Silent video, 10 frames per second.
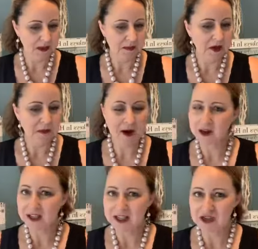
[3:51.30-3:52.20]
Email
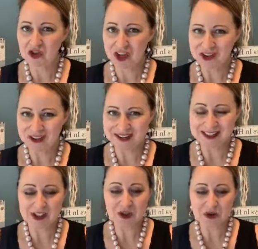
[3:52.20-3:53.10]
marketing
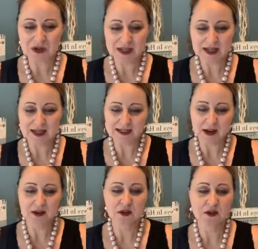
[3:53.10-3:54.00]
generates
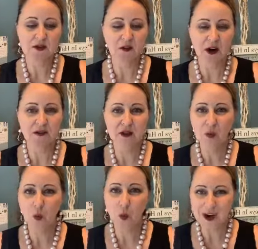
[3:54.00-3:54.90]
$38 for
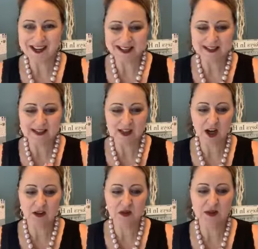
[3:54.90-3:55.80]
every
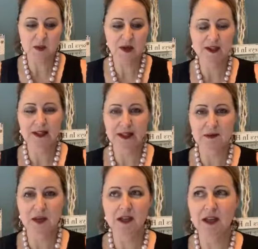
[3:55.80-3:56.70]
$1 spent on
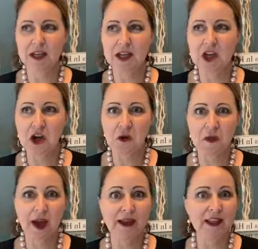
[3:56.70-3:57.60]
email. And I
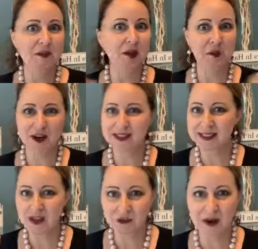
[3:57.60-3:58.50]
know that email
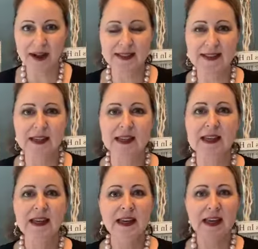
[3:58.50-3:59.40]
prices are
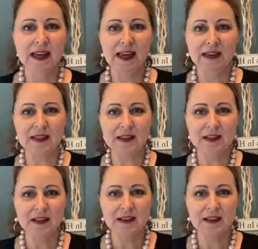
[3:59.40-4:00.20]
rising and